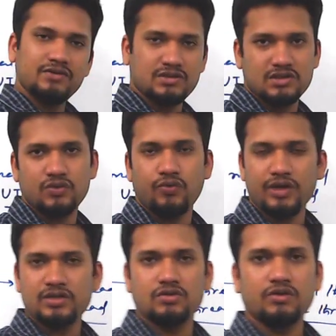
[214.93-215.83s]
This is a
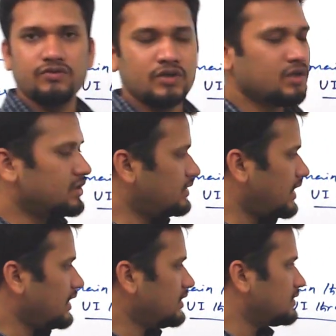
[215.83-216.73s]
waste of
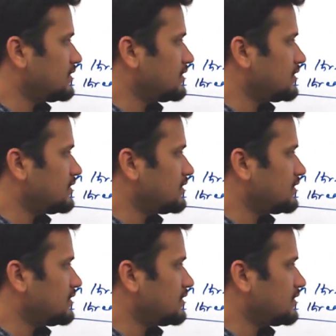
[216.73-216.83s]
that.